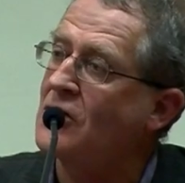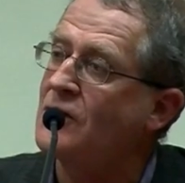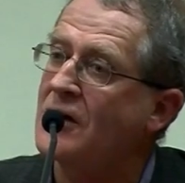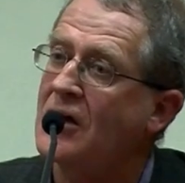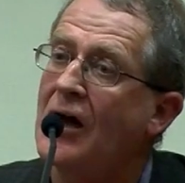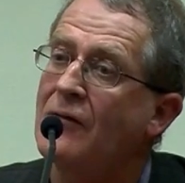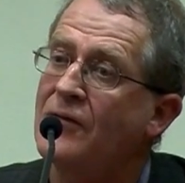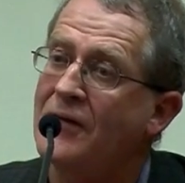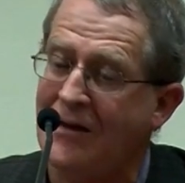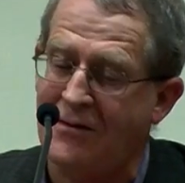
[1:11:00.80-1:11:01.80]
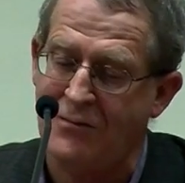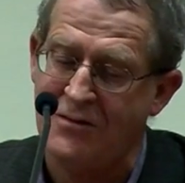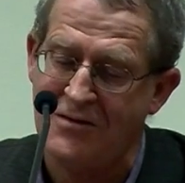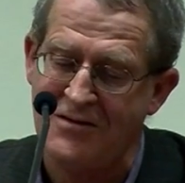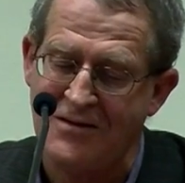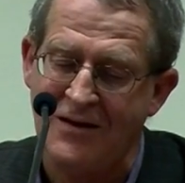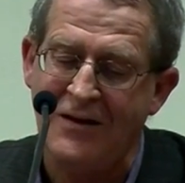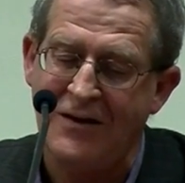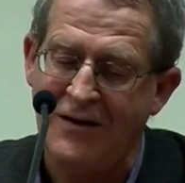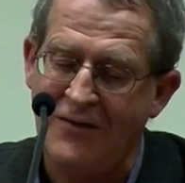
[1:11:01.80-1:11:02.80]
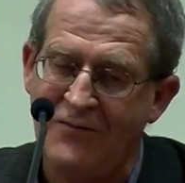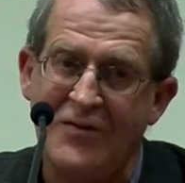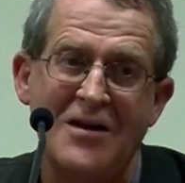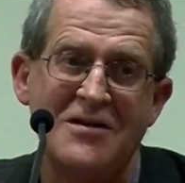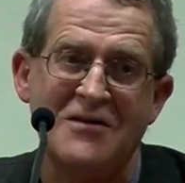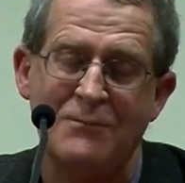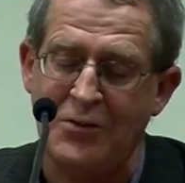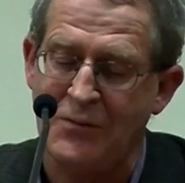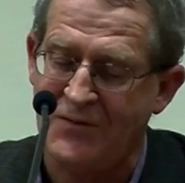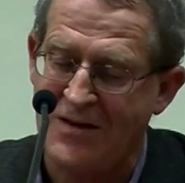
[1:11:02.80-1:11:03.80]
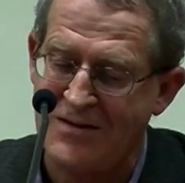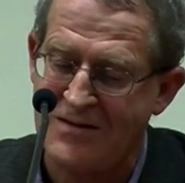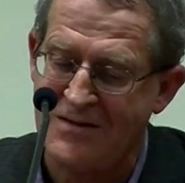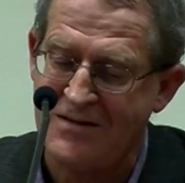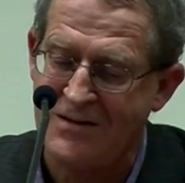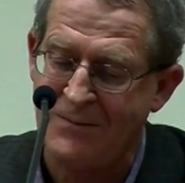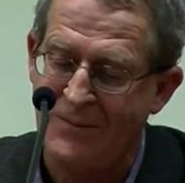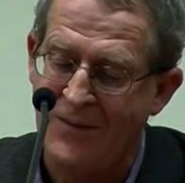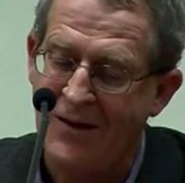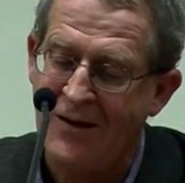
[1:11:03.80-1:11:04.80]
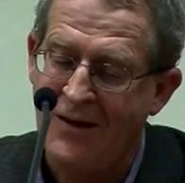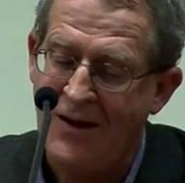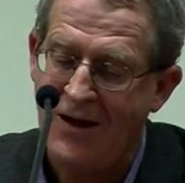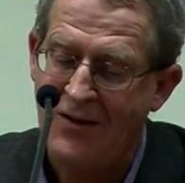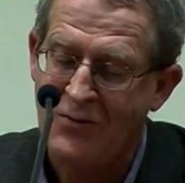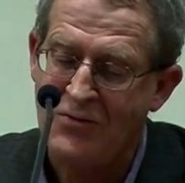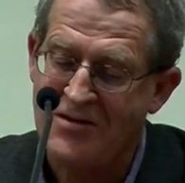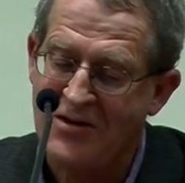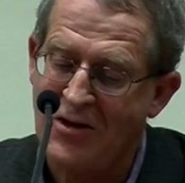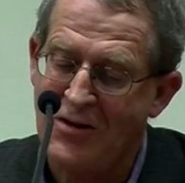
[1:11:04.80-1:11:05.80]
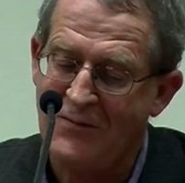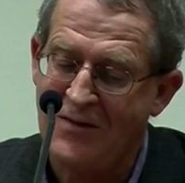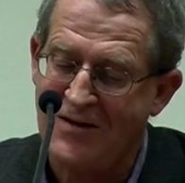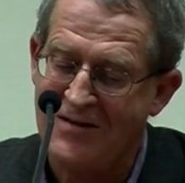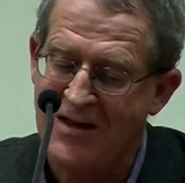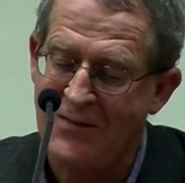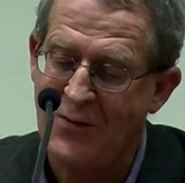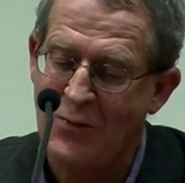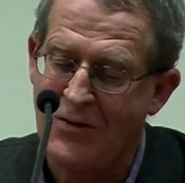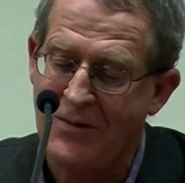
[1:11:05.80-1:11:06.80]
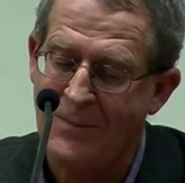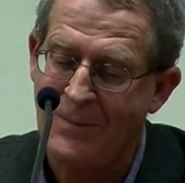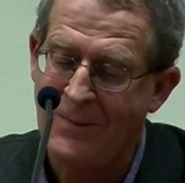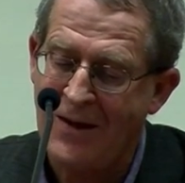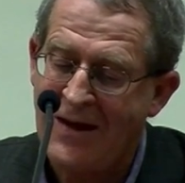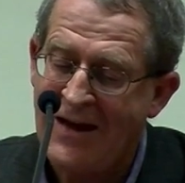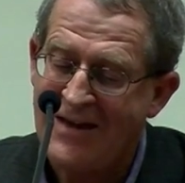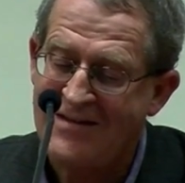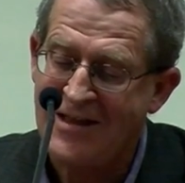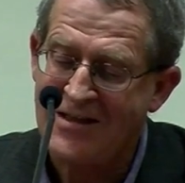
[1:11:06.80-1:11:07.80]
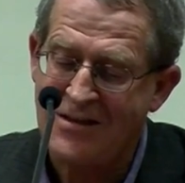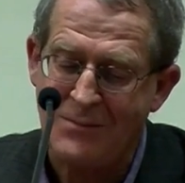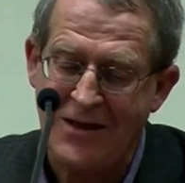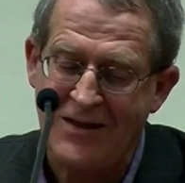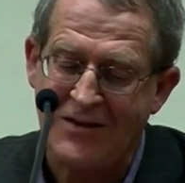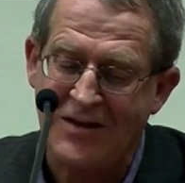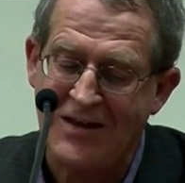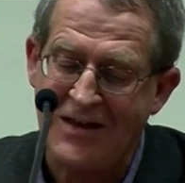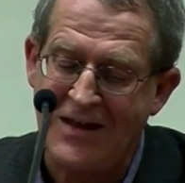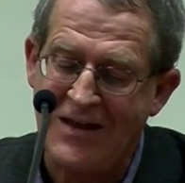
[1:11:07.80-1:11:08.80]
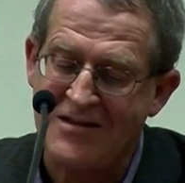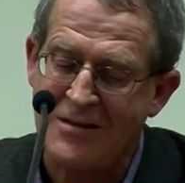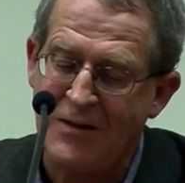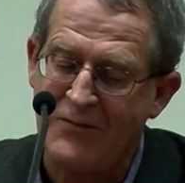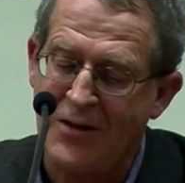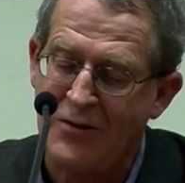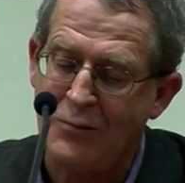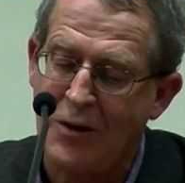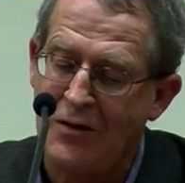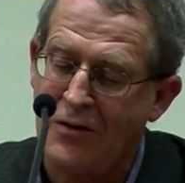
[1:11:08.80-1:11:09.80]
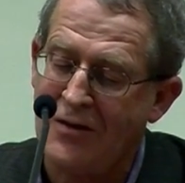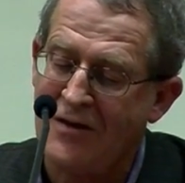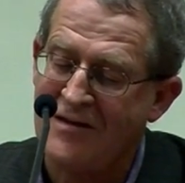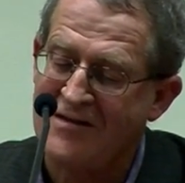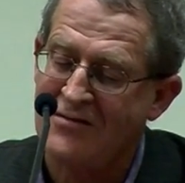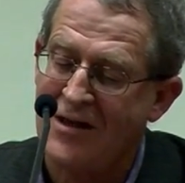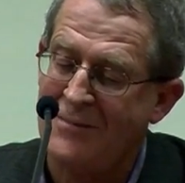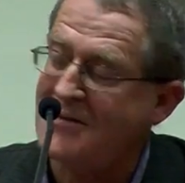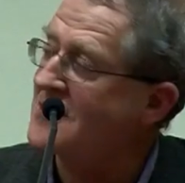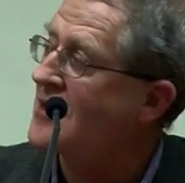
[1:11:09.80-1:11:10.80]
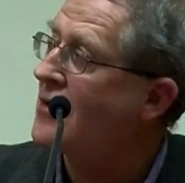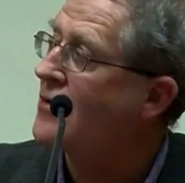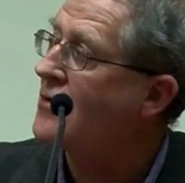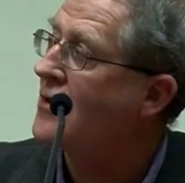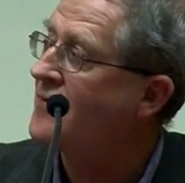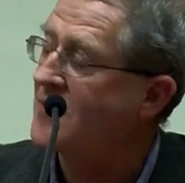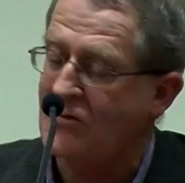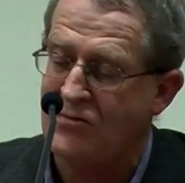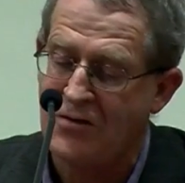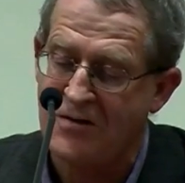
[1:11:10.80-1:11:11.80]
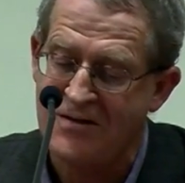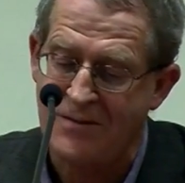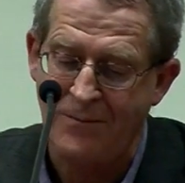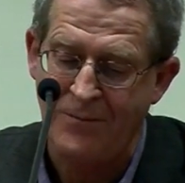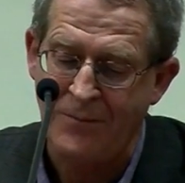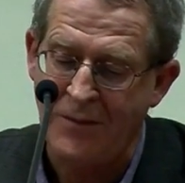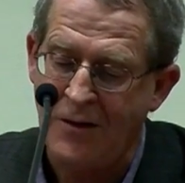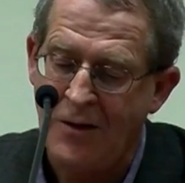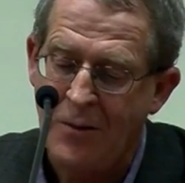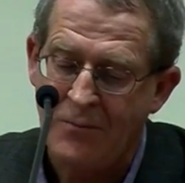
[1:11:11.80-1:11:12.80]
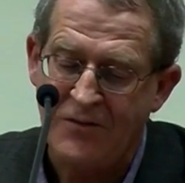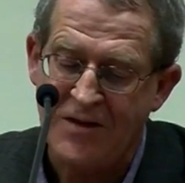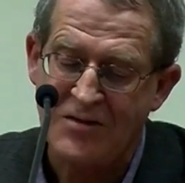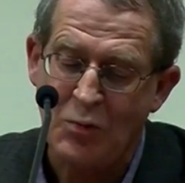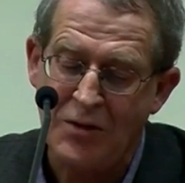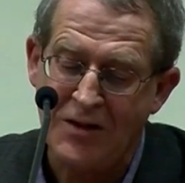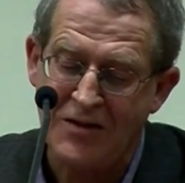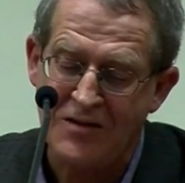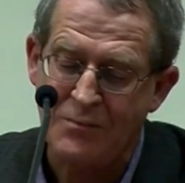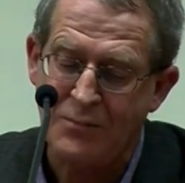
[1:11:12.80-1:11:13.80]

over conflict, which is a phrase of Pope Francis. And of course, the conflict is everywhere. It seems to me that the key is to be found in what Lonergan describes as the law of the cross. Professor Wilkins